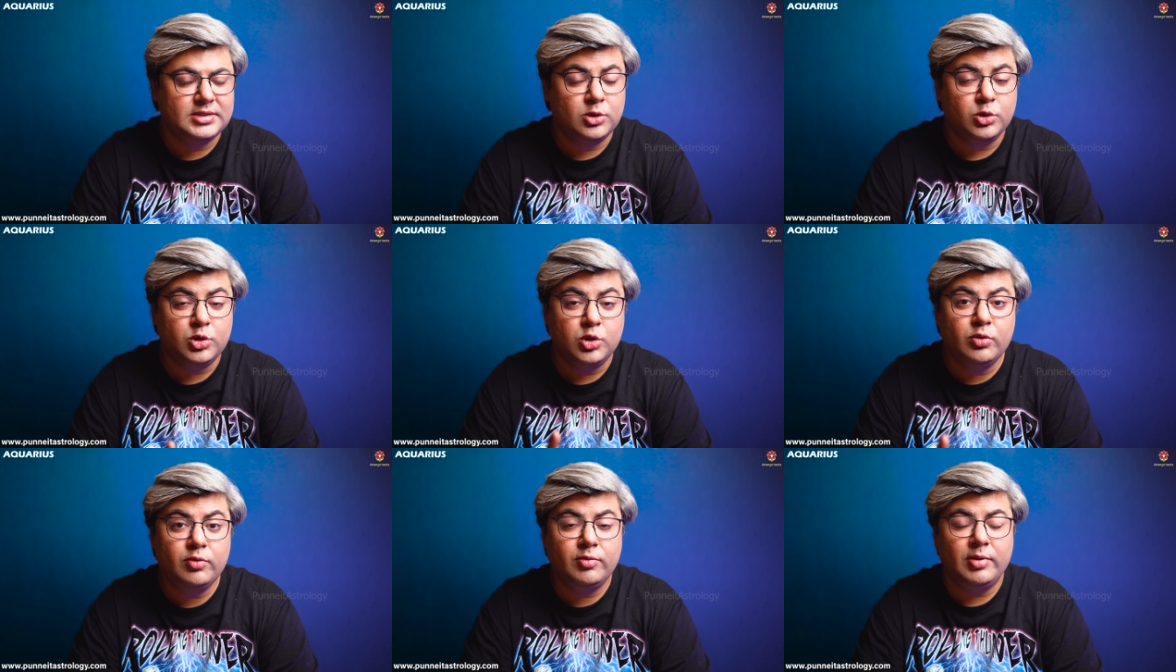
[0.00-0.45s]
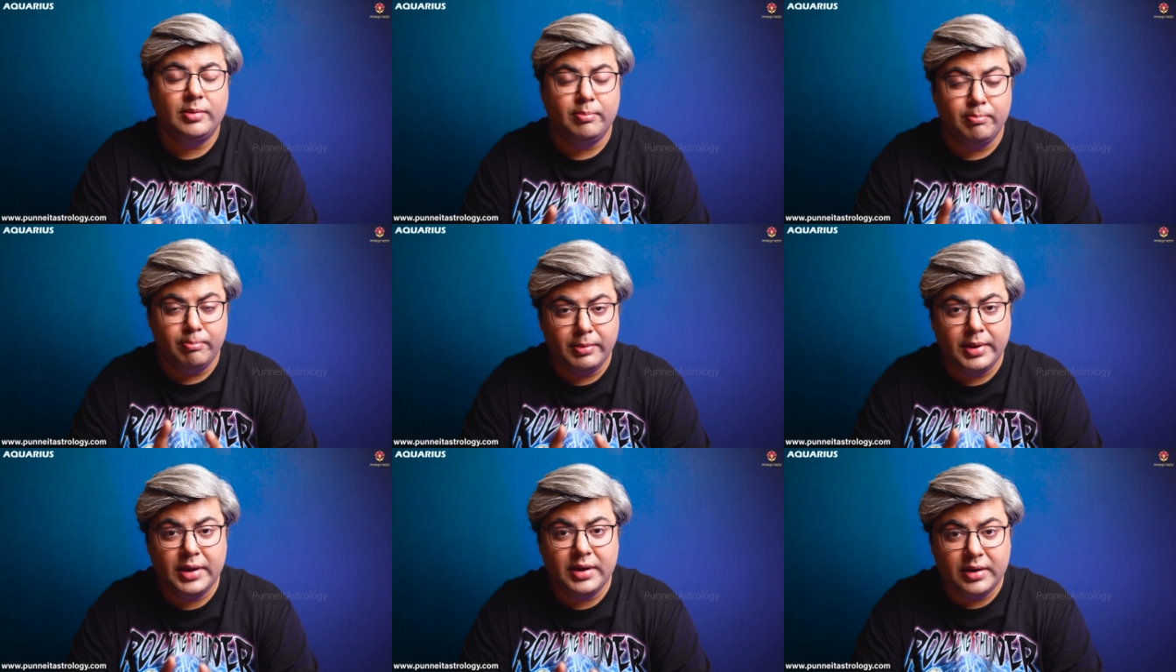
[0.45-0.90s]
So you
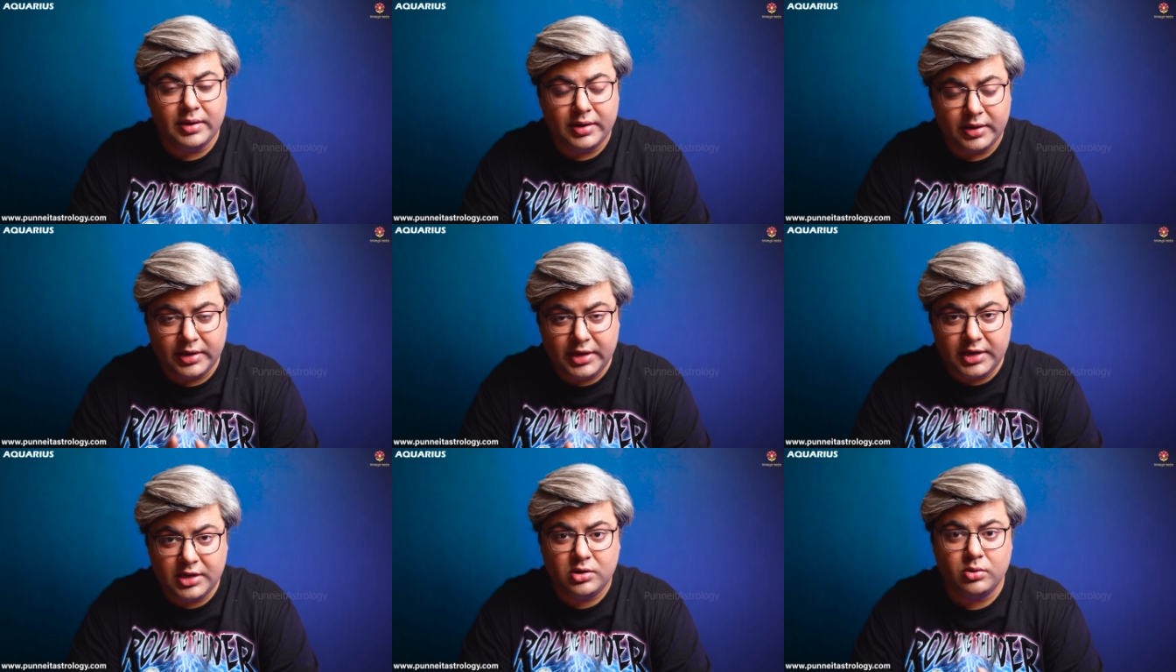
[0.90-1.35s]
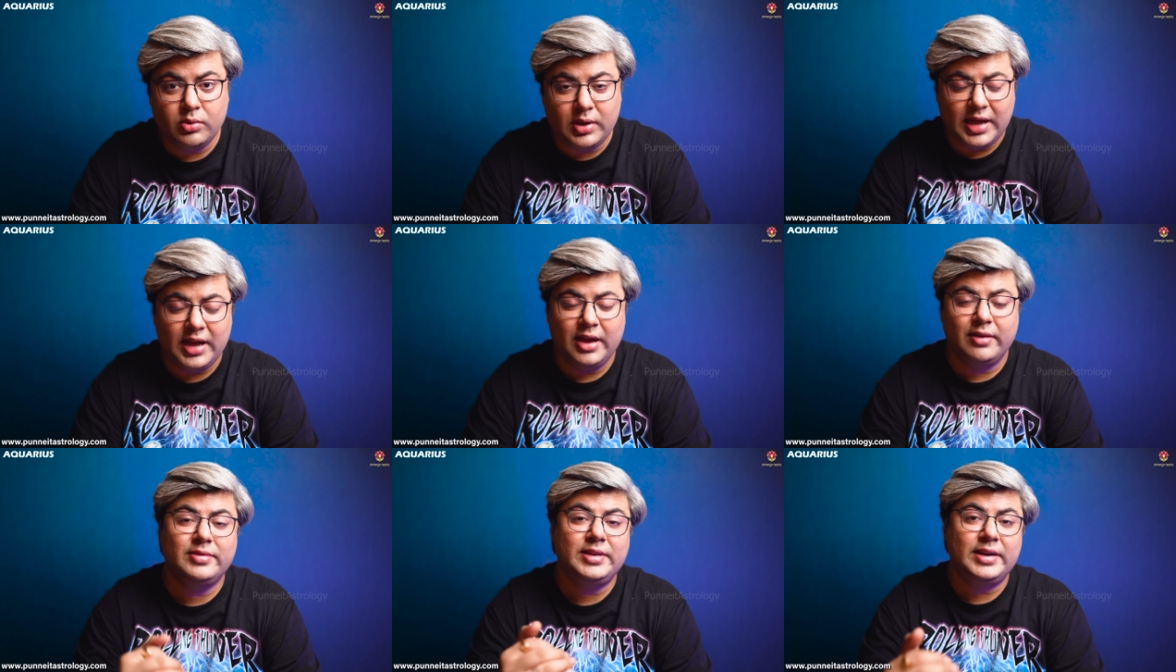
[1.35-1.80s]
may need to
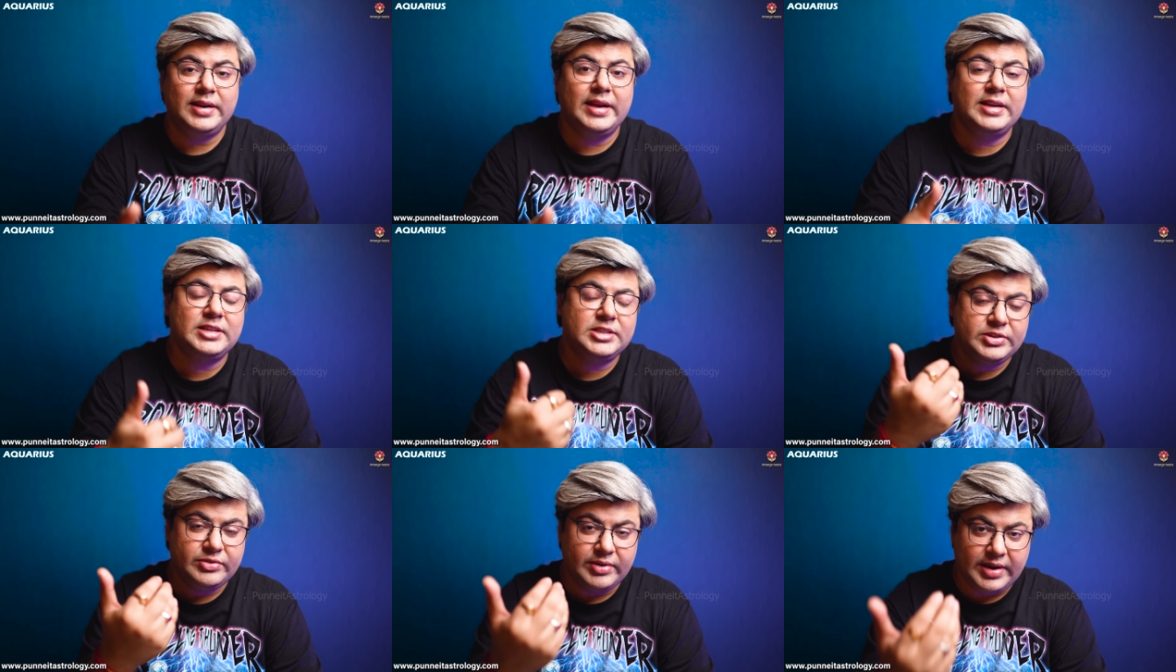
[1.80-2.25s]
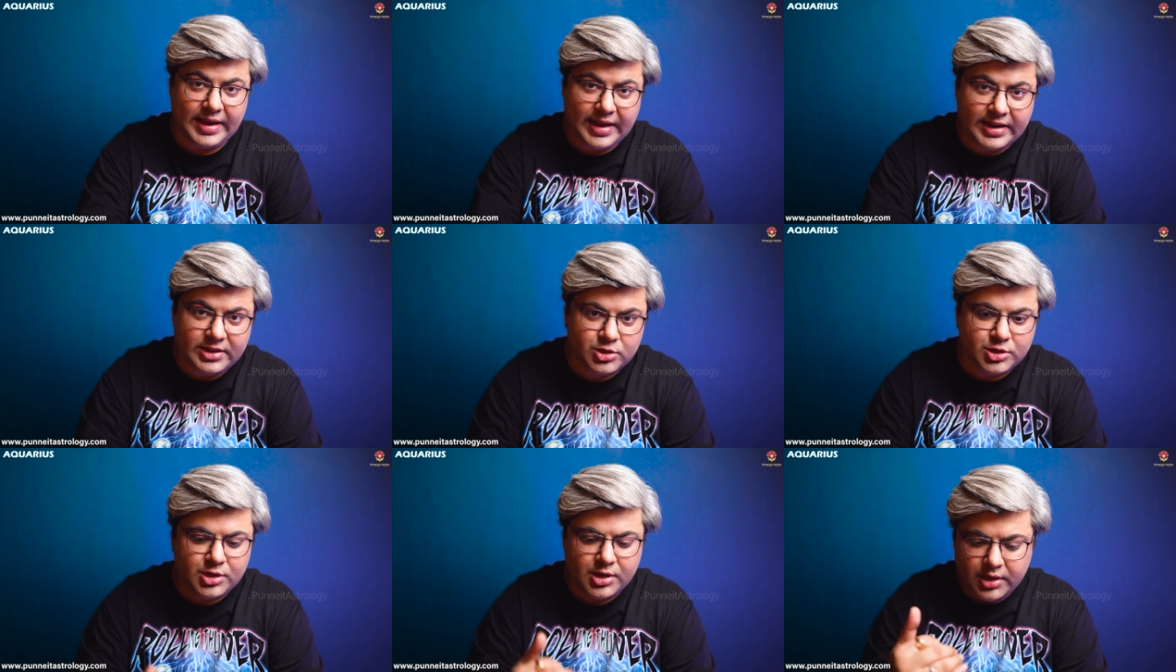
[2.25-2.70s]
have that extra
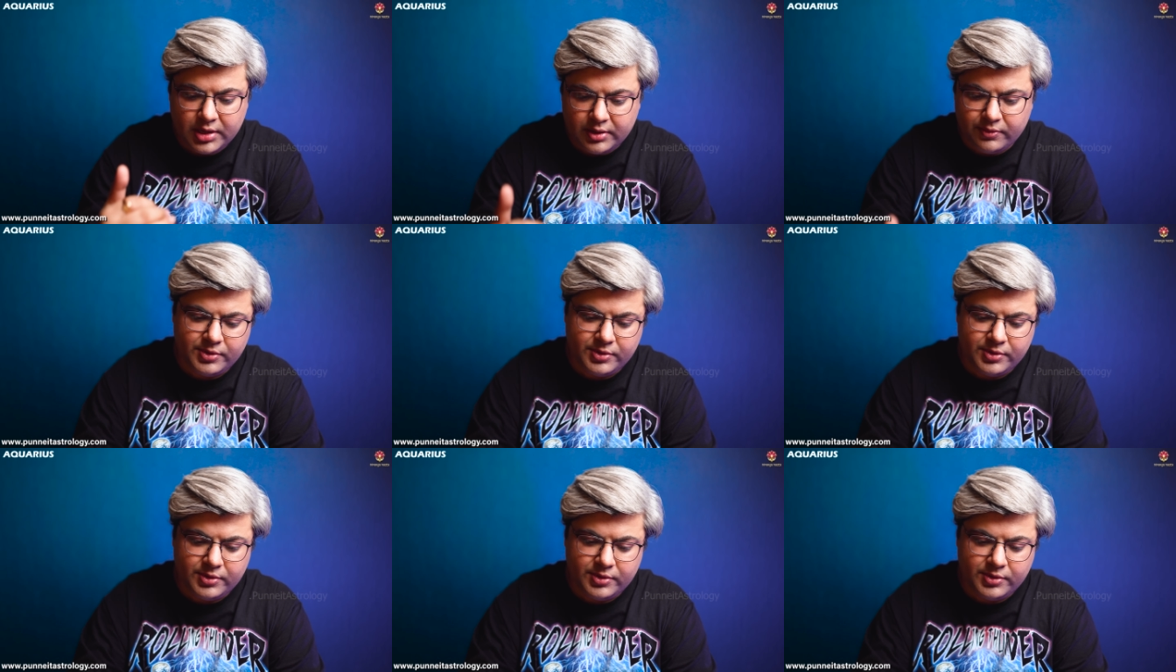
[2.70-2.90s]
edge,